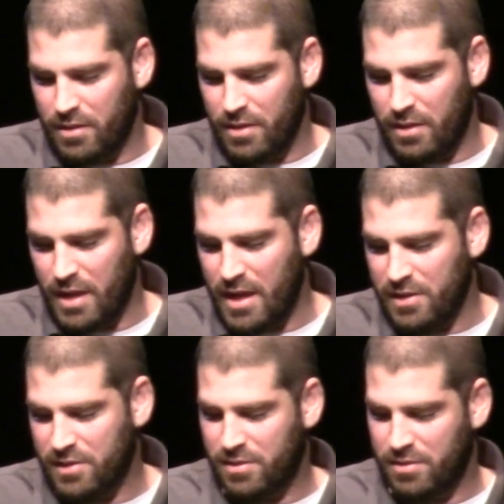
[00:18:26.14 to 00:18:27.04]
The
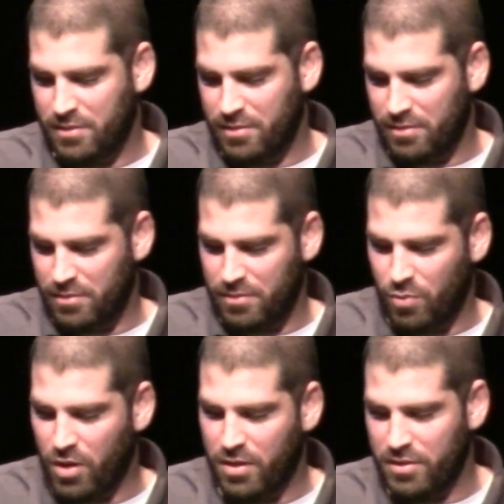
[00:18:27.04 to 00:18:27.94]
last
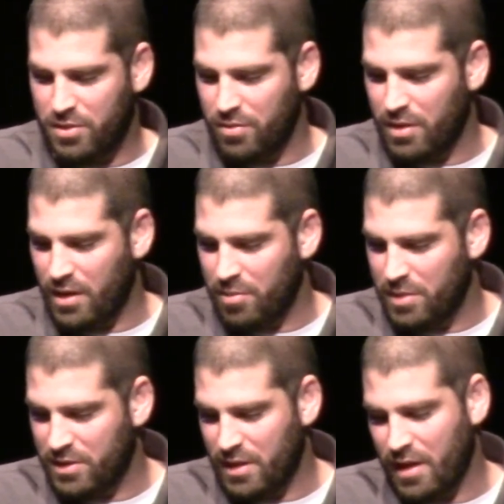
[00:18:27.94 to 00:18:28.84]
one or two that I'll
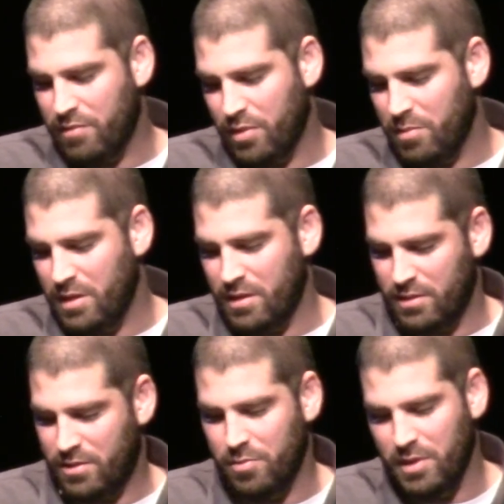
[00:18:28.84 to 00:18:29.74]
mention, I have 1
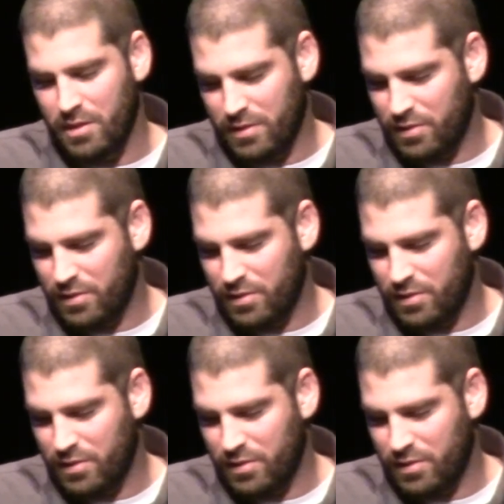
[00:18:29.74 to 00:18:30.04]
minute, 2 minutes.